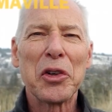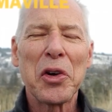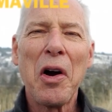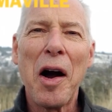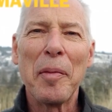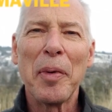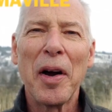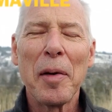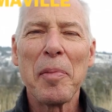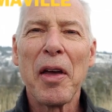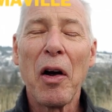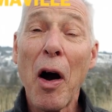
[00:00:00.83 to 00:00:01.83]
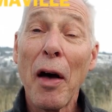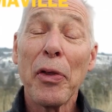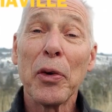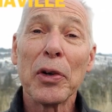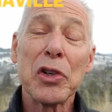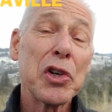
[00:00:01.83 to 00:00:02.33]
Knopf. I'm the
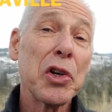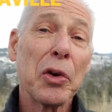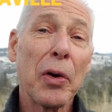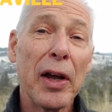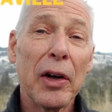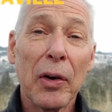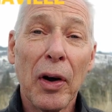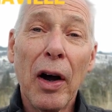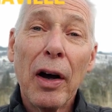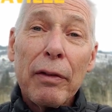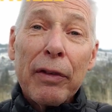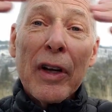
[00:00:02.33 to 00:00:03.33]
author and curator of